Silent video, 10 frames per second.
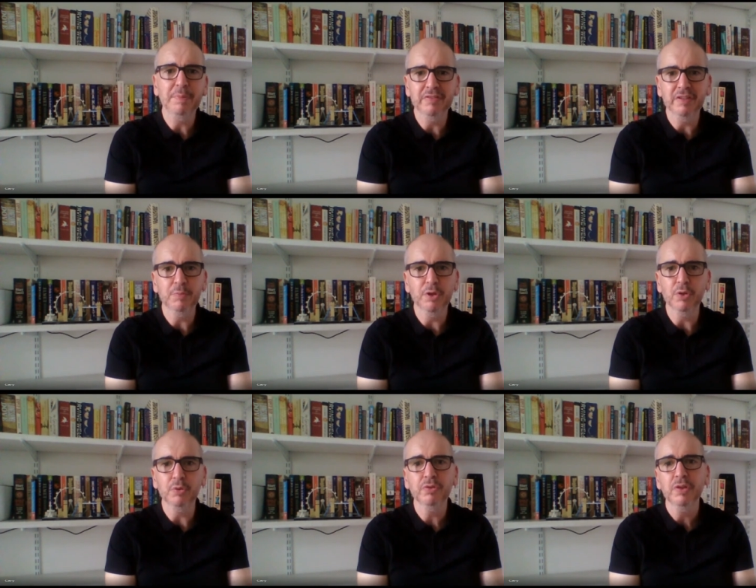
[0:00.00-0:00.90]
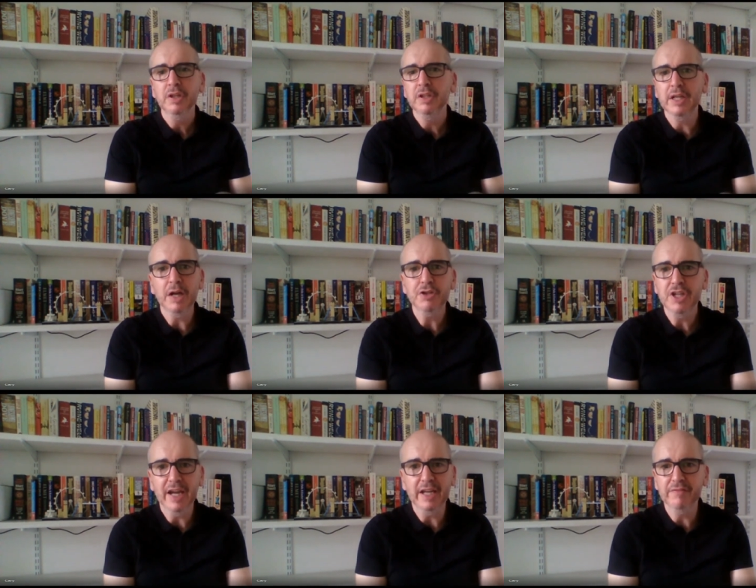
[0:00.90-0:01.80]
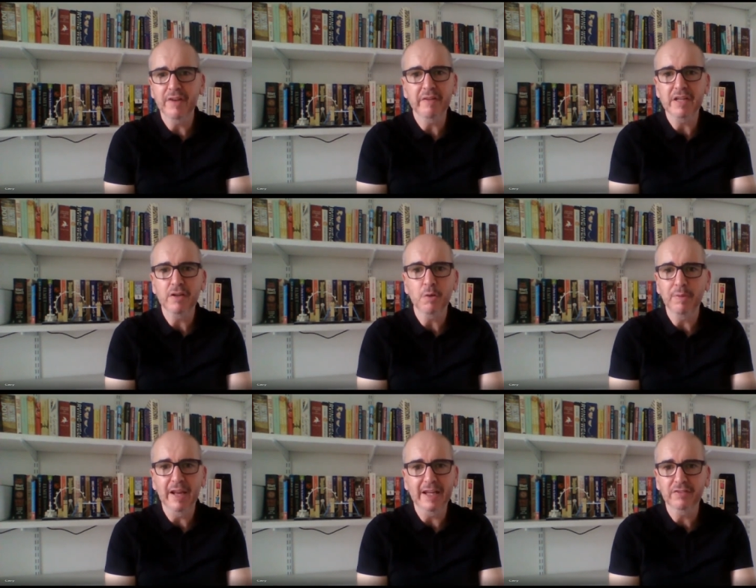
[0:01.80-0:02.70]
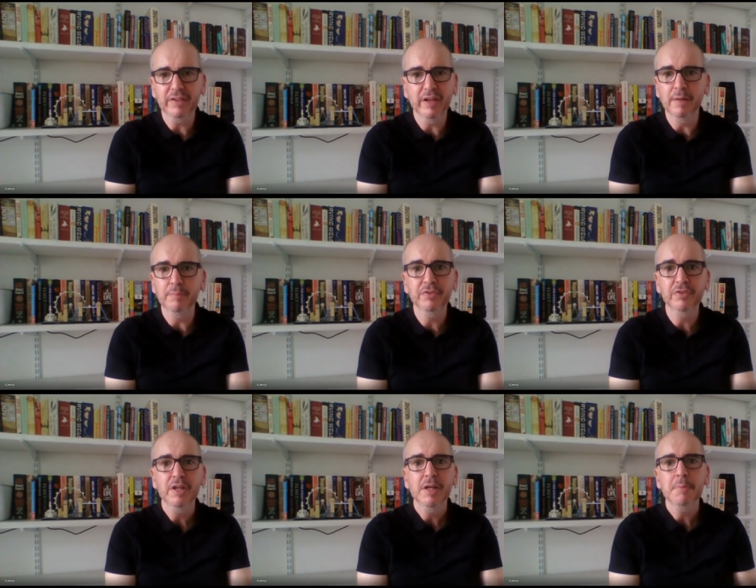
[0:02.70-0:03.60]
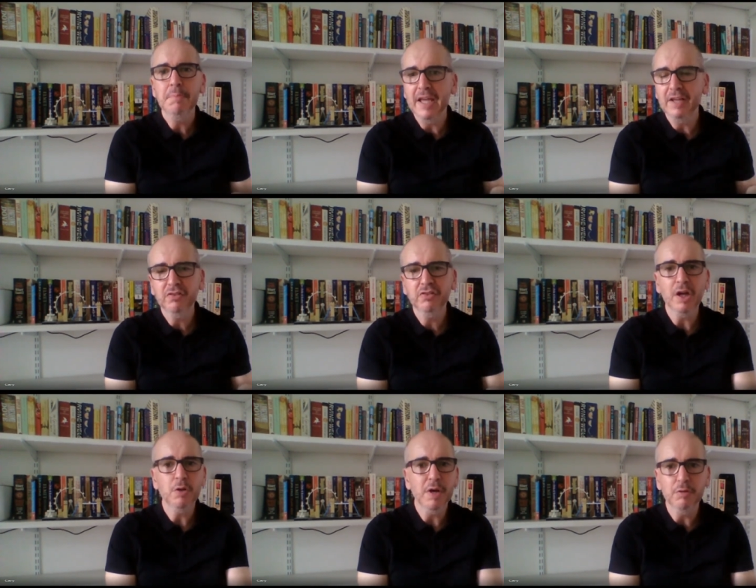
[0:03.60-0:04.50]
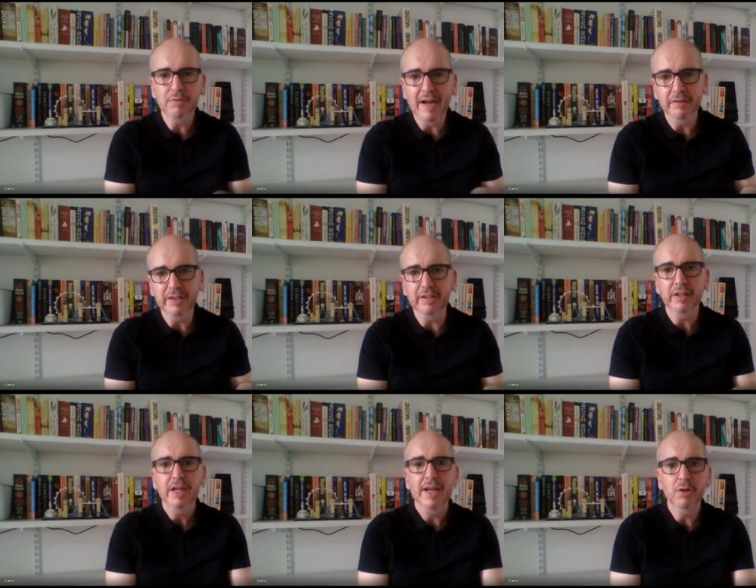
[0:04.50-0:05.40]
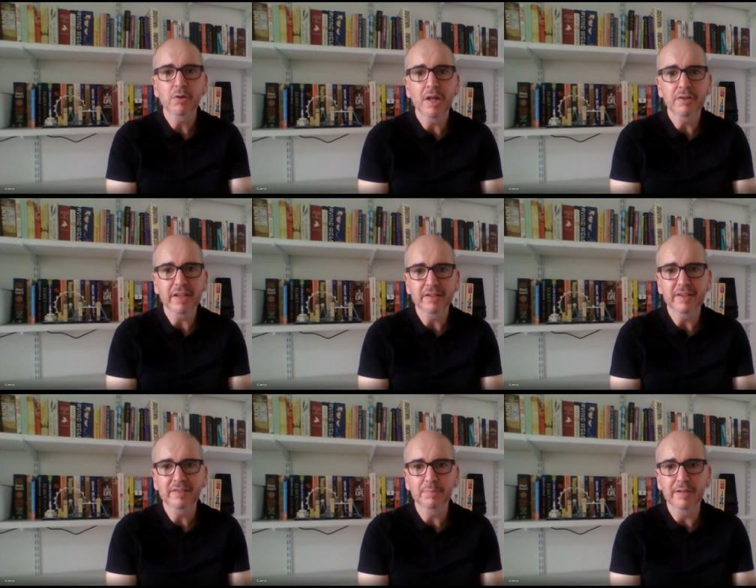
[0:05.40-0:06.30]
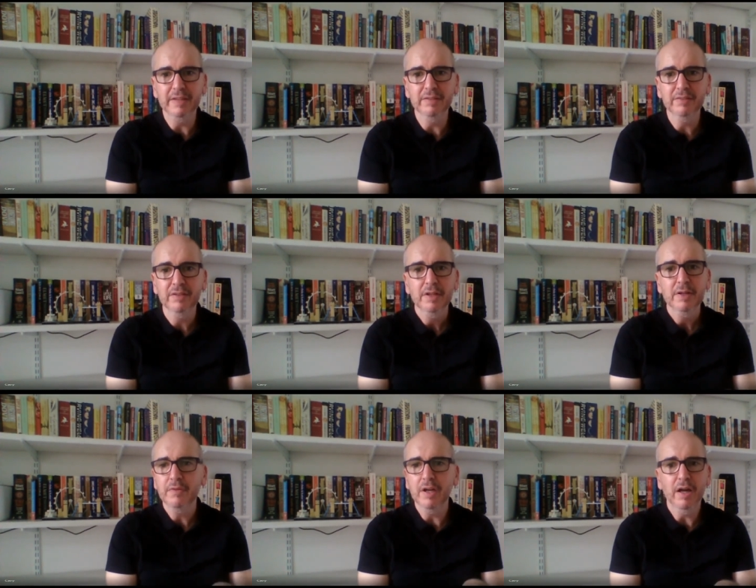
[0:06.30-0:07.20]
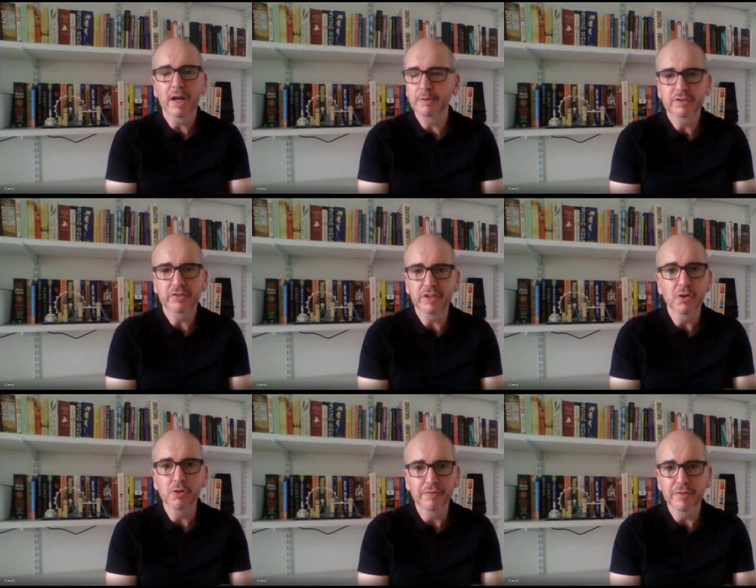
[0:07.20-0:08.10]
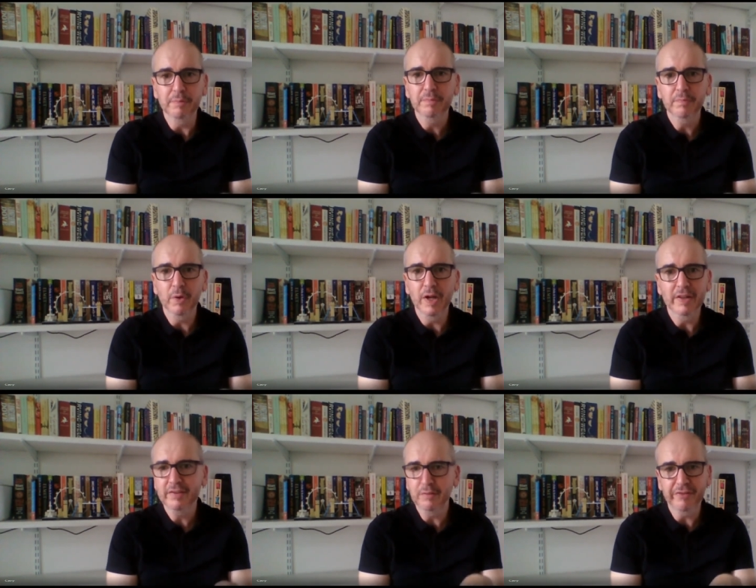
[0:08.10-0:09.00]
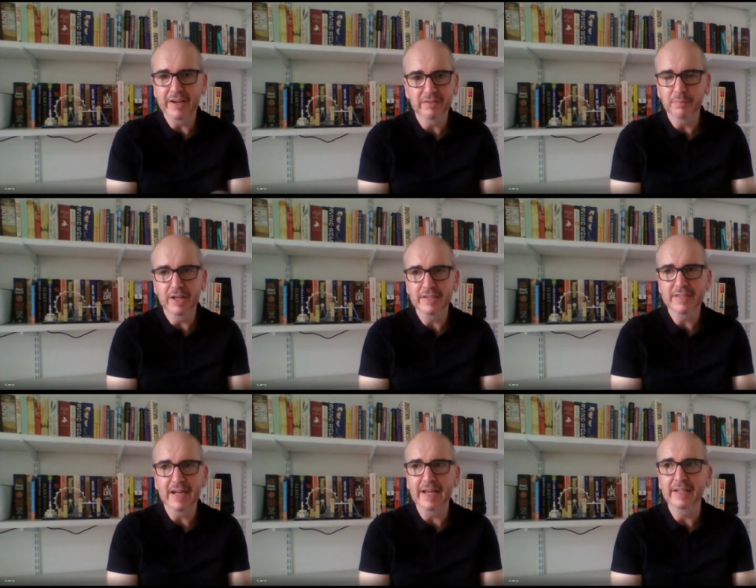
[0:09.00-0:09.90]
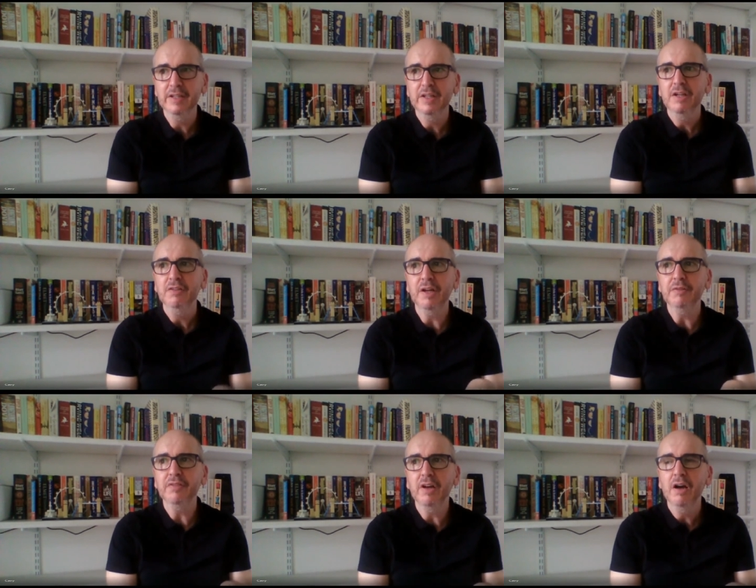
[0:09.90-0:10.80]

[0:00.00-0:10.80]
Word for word: business models, negotiating very complex terms, being so well rounded in all of those other disciplines that I was just in awe of them. Right, they're still friends of mine today. So